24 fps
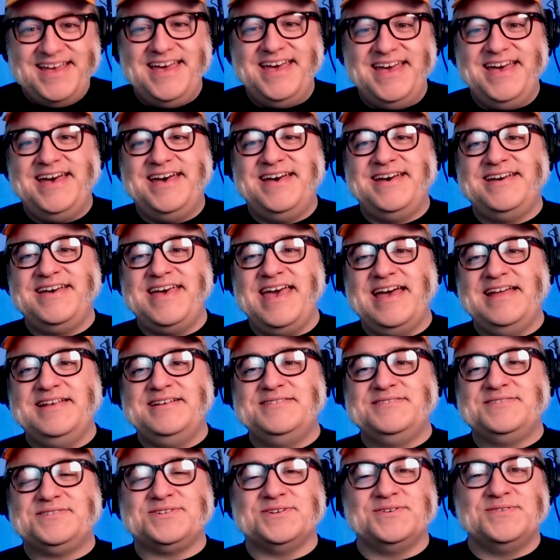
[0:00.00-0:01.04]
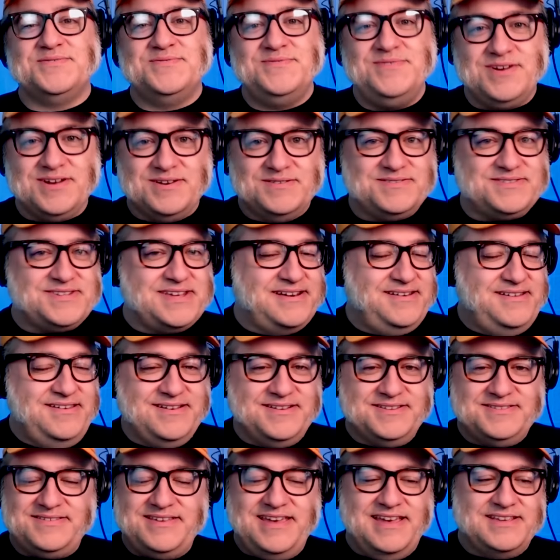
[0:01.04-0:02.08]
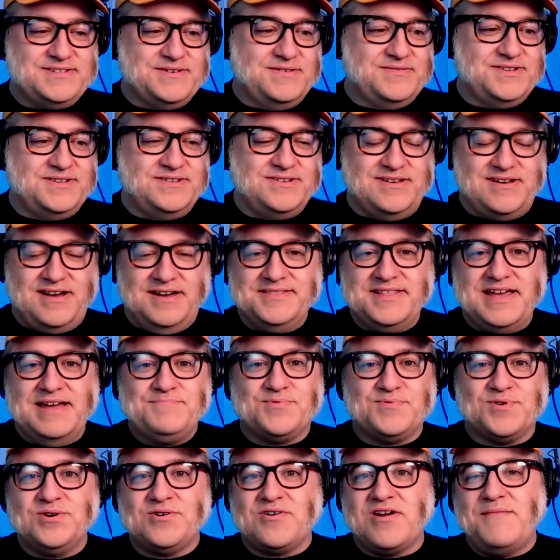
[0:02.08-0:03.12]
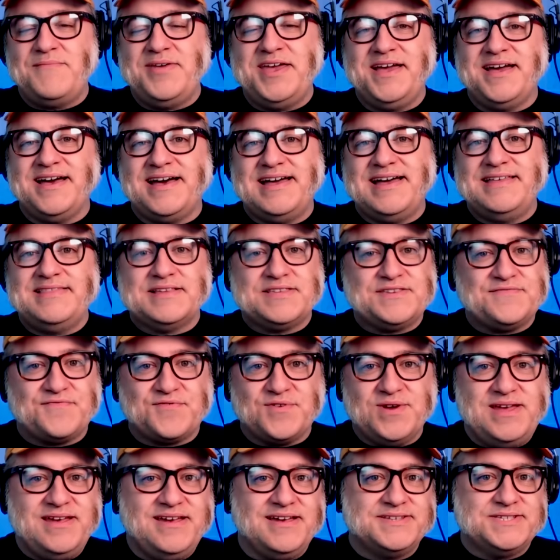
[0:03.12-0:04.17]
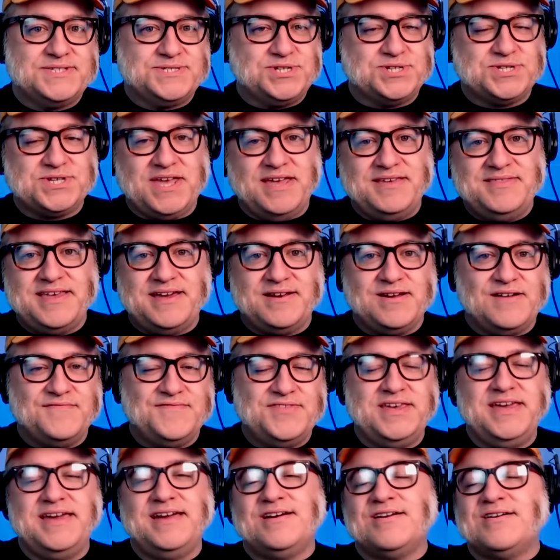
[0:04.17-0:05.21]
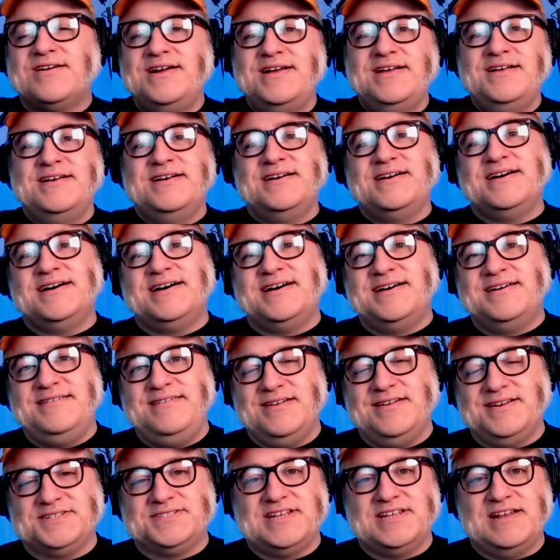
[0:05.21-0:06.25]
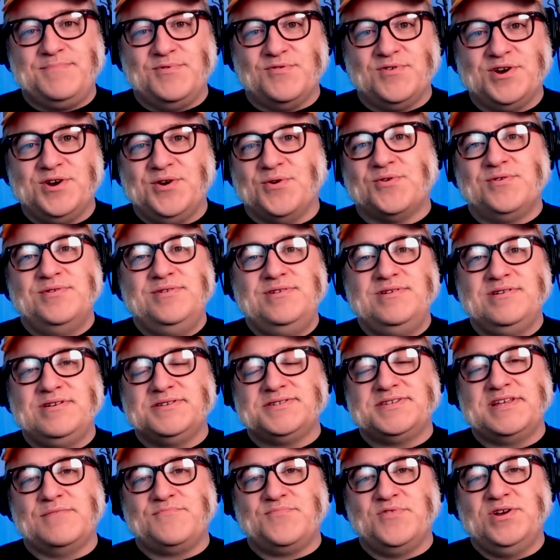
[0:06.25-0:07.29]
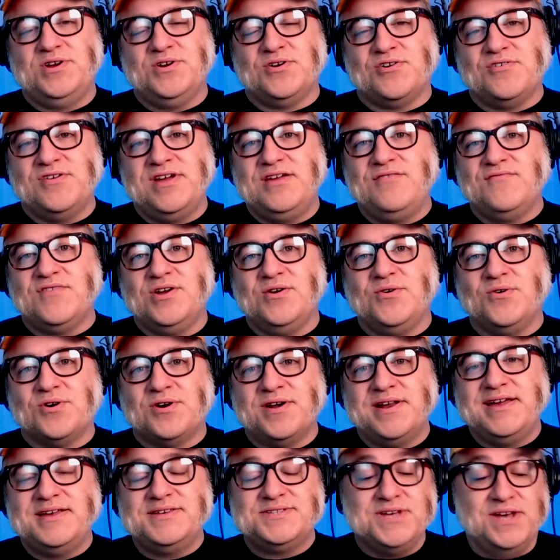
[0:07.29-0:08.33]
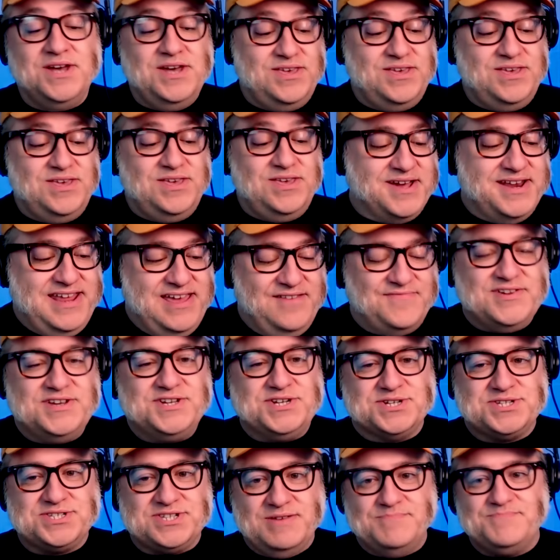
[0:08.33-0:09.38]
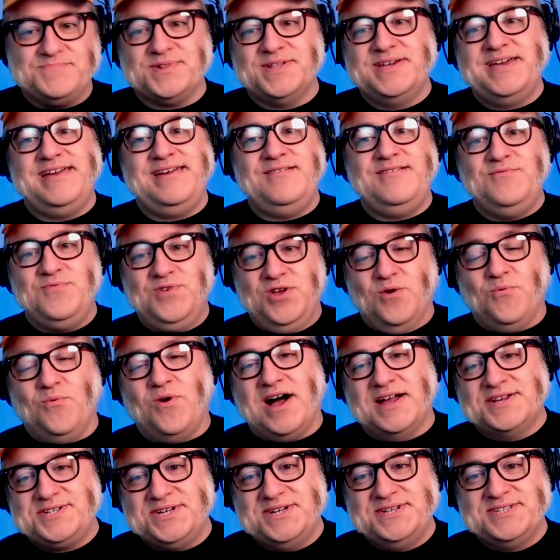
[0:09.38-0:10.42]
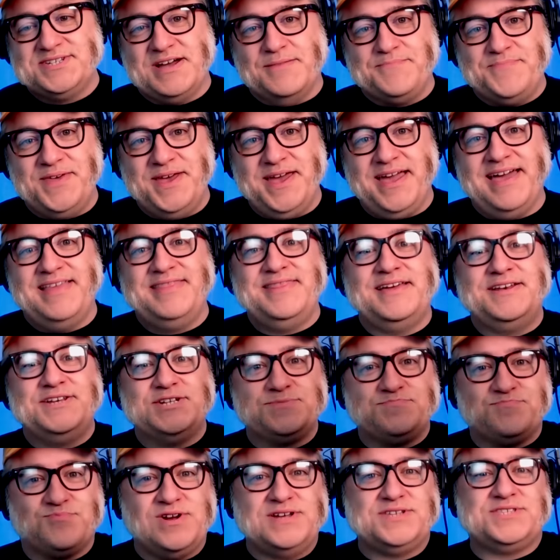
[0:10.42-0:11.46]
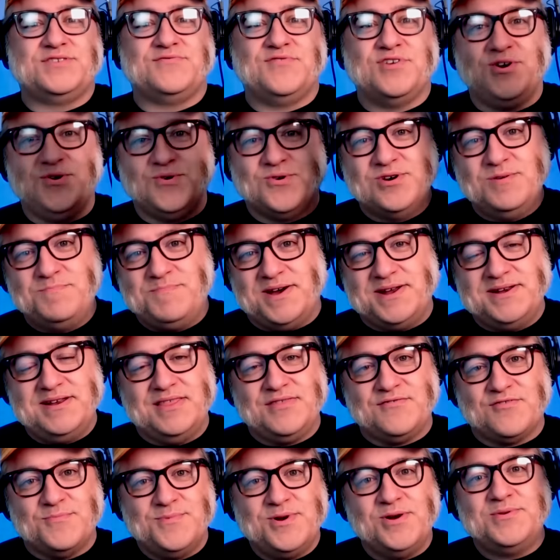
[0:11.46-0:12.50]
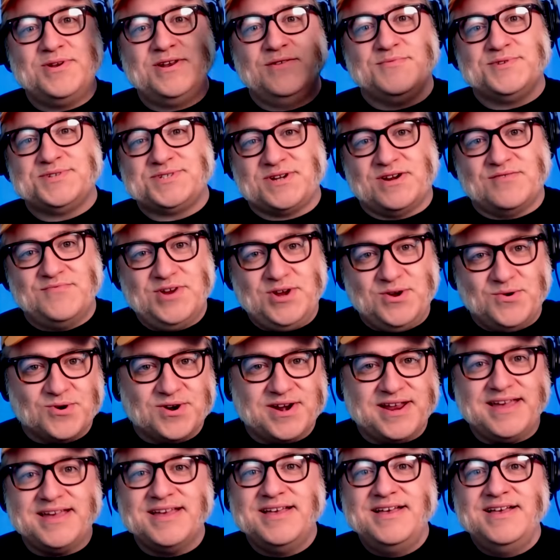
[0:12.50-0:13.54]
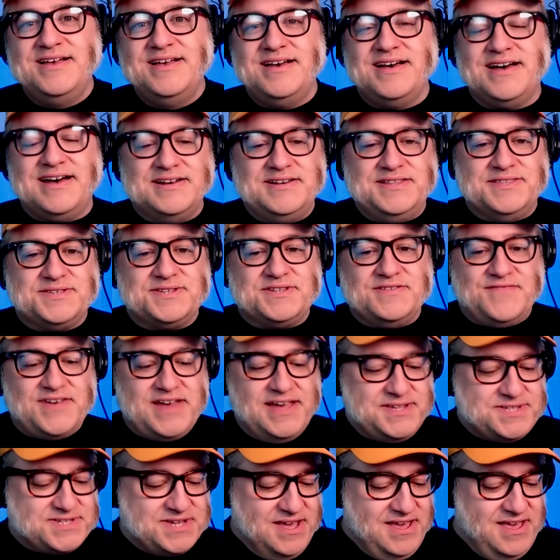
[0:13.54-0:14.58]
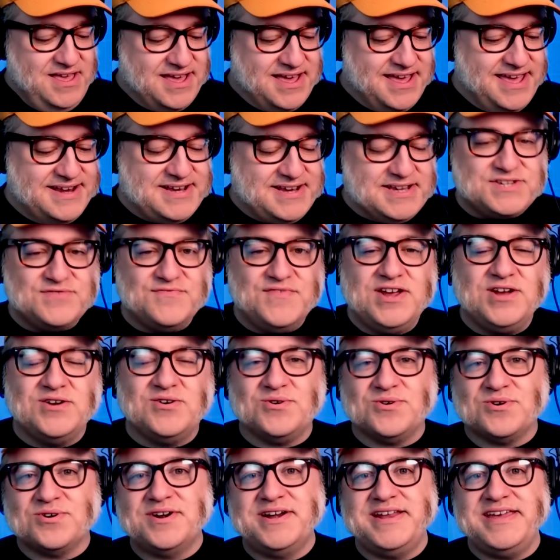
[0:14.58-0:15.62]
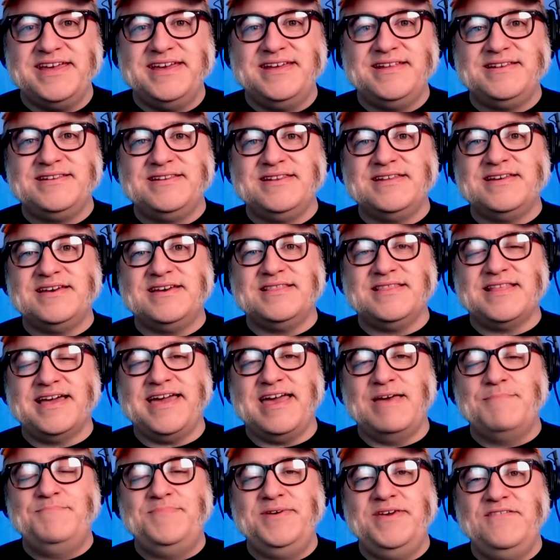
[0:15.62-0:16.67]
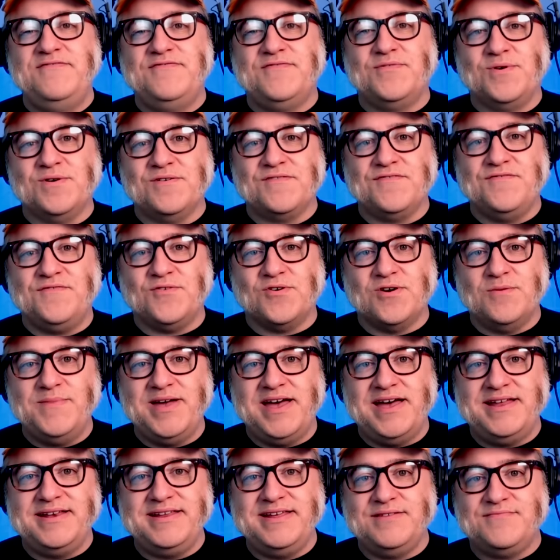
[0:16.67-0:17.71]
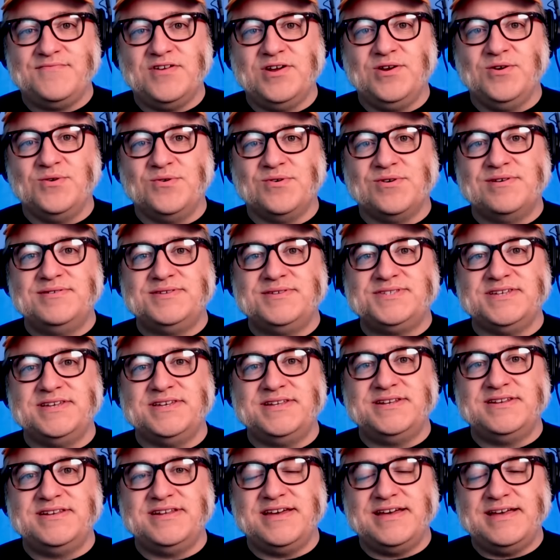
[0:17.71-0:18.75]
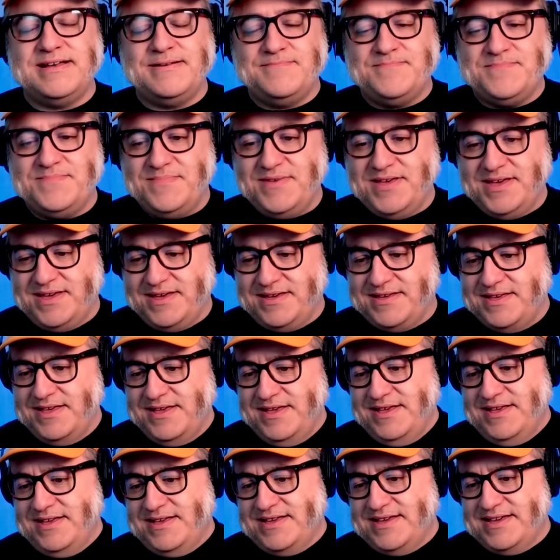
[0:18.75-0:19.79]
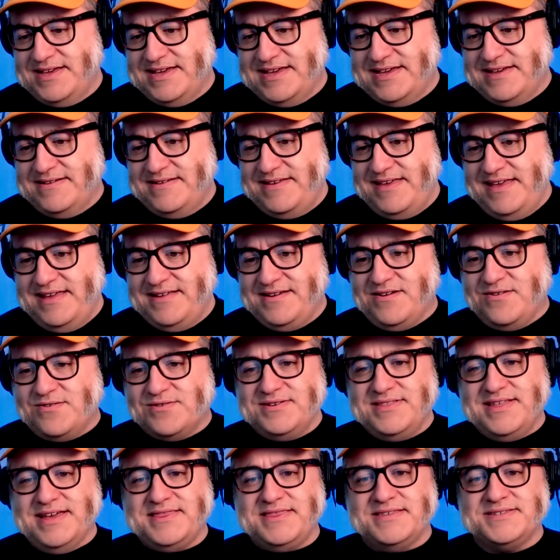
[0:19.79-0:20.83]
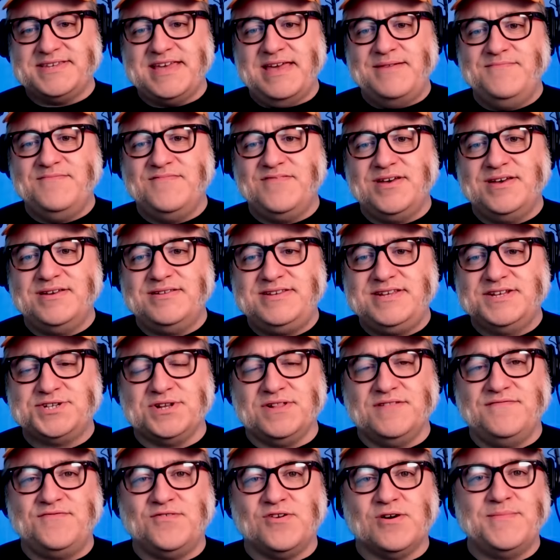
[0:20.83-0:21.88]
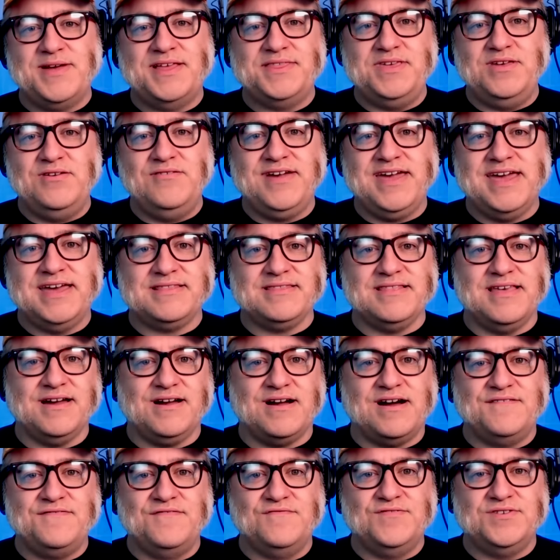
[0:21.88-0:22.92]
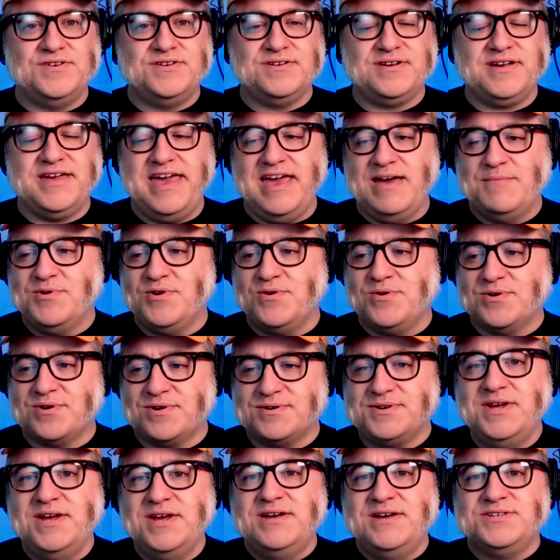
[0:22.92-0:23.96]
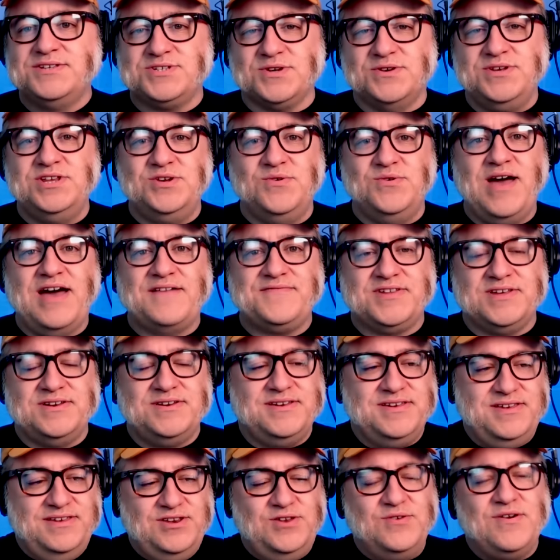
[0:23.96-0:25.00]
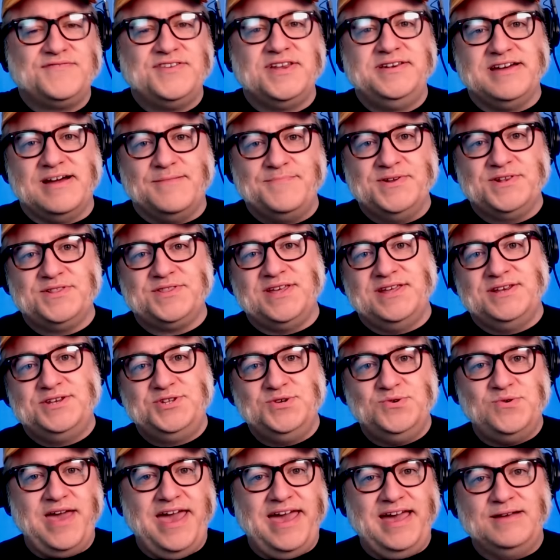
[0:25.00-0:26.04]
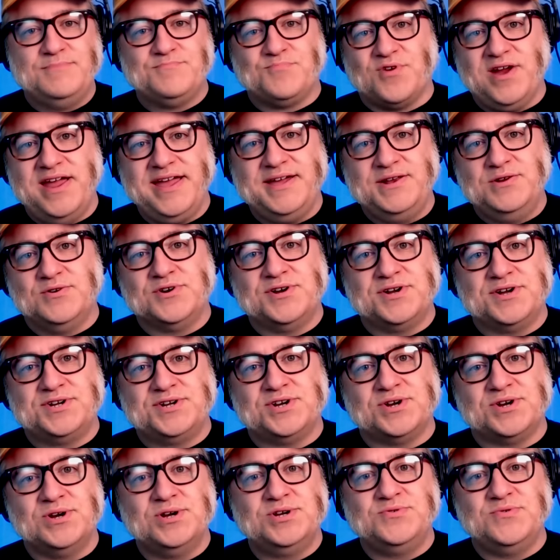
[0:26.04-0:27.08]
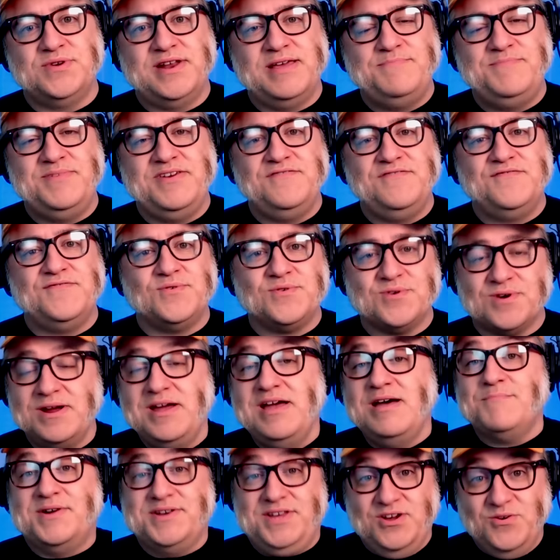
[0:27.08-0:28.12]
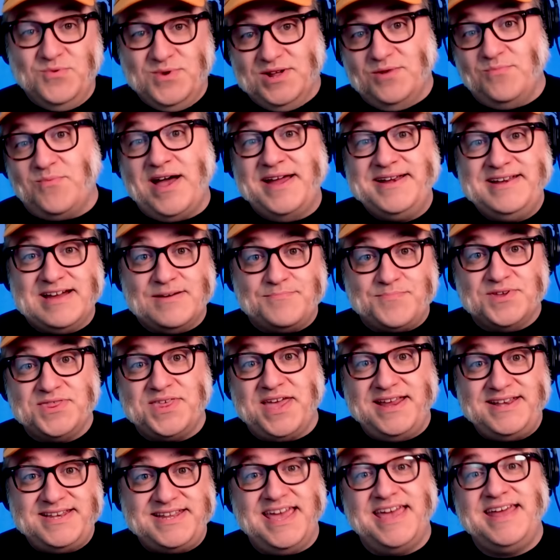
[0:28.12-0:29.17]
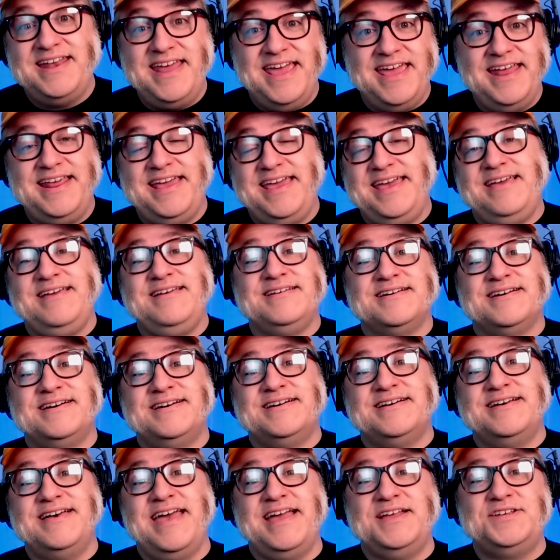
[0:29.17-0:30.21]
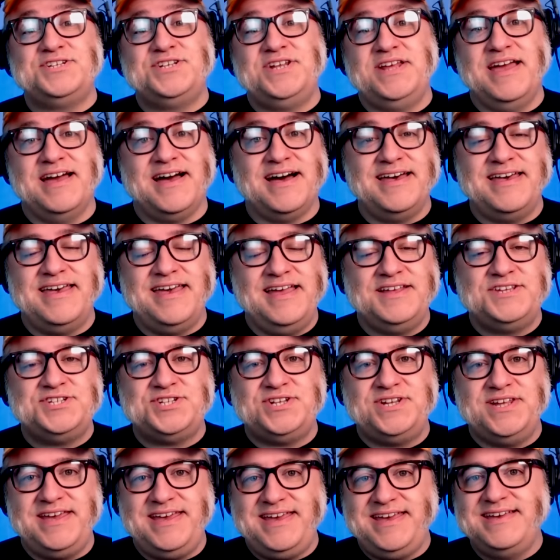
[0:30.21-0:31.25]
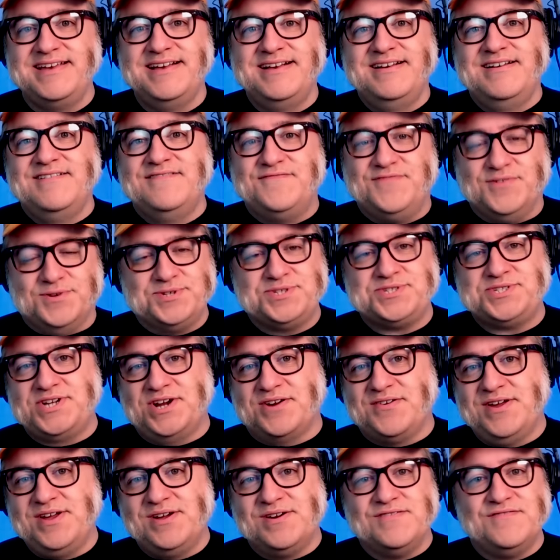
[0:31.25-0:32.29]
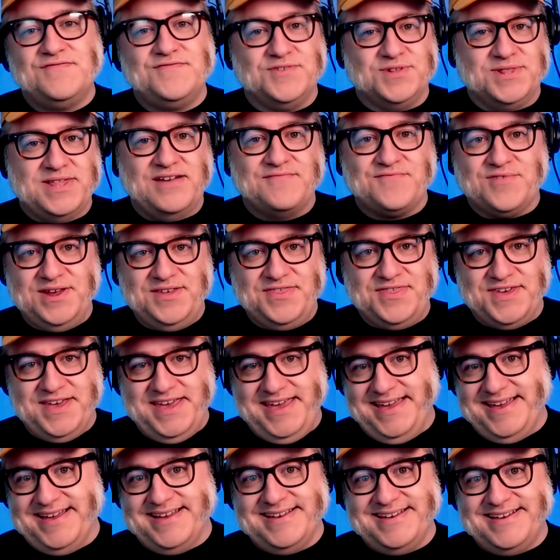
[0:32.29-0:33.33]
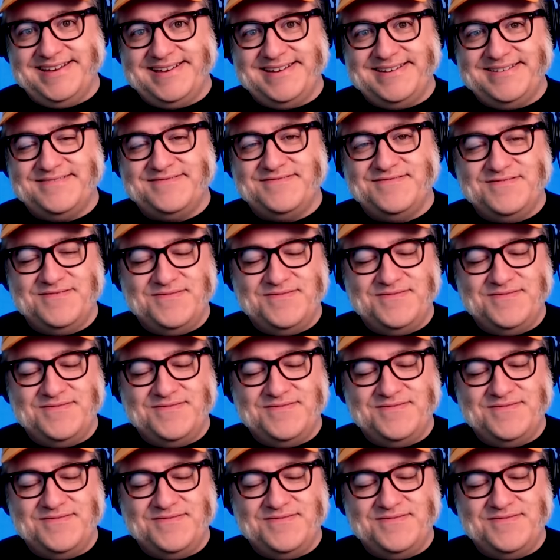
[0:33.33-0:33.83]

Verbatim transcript: Uh, and so you can set, you can, it has a the online programming guide that's free because it's just getting that off the air. Uh, you can set up a record, you can set up recurring recordings. You can even just simply, you're watching something and then just press the record button on the remote and we'll start recording uh, to this device. Uh, it doesn't record in uh, like M P four format. It records in uh, uh, uh, a cor like the same uh, digital format that you get like off of a camcorder. So you do have to you do have to dump it into Handbrake in order to turn it to an M P four. But you will wind up with a ten eighty uh, H D full stereo, full everything uh,